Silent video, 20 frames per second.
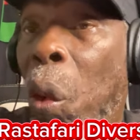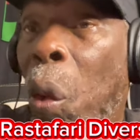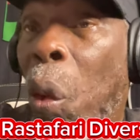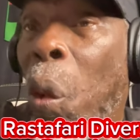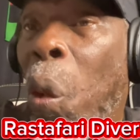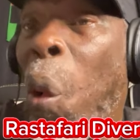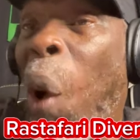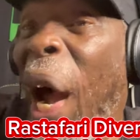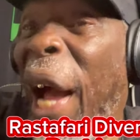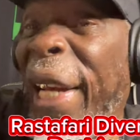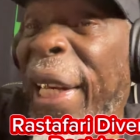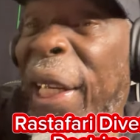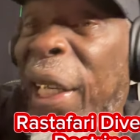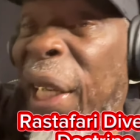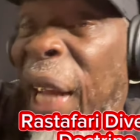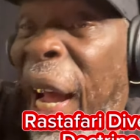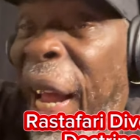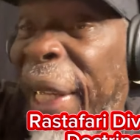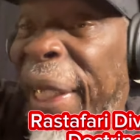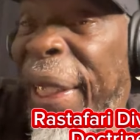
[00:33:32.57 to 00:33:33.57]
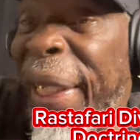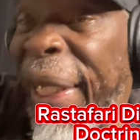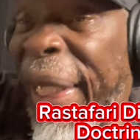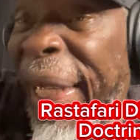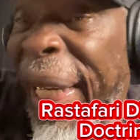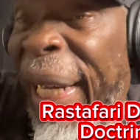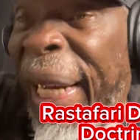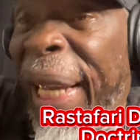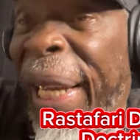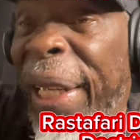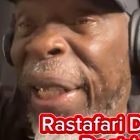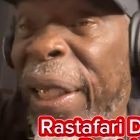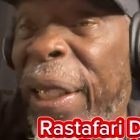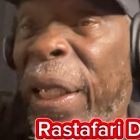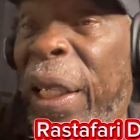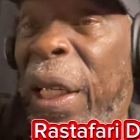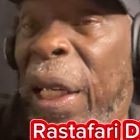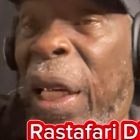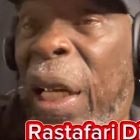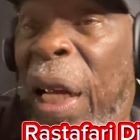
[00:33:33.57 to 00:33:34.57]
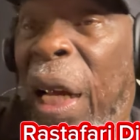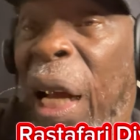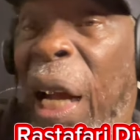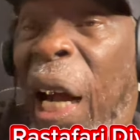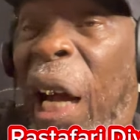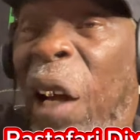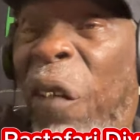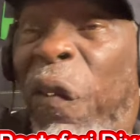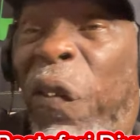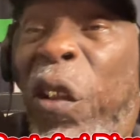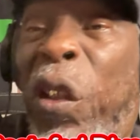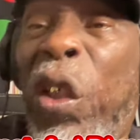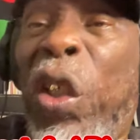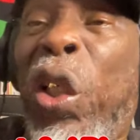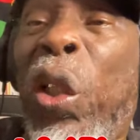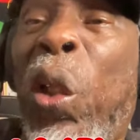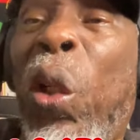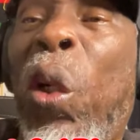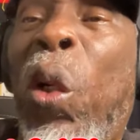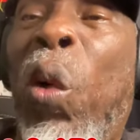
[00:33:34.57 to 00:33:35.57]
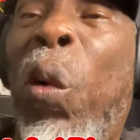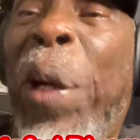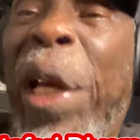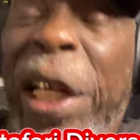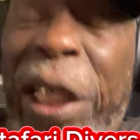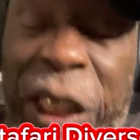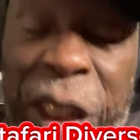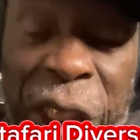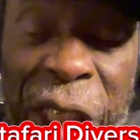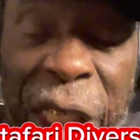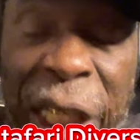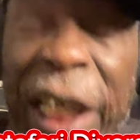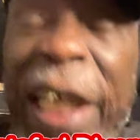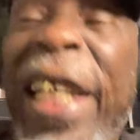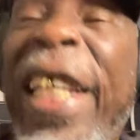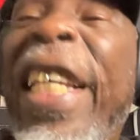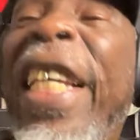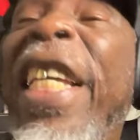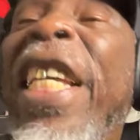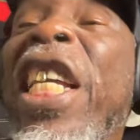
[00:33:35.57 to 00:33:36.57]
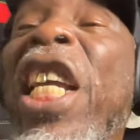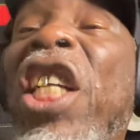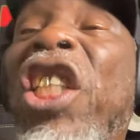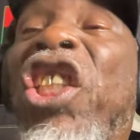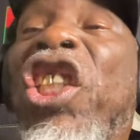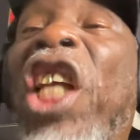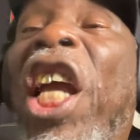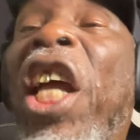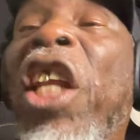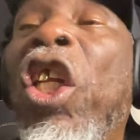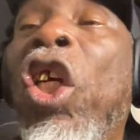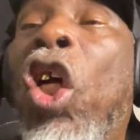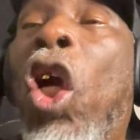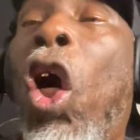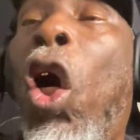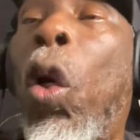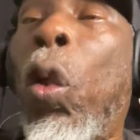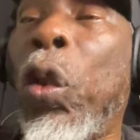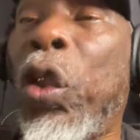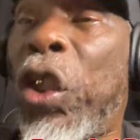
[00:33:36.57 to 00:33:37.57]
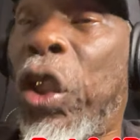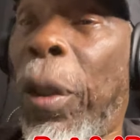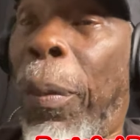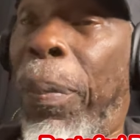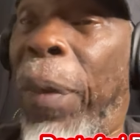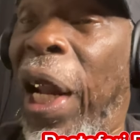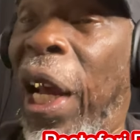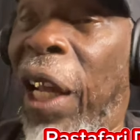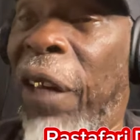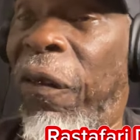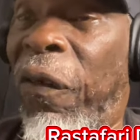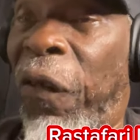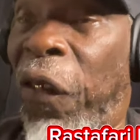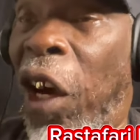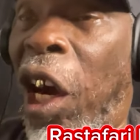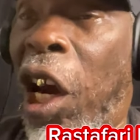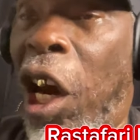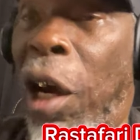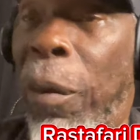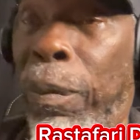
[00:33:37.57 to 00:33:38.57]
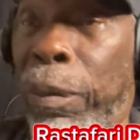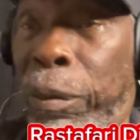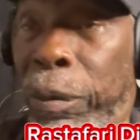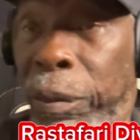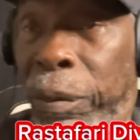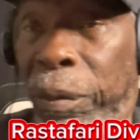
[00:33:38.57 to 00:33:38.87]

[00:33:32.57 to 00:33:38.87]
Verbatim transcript: what that killing have to do with the Ancient Council platform?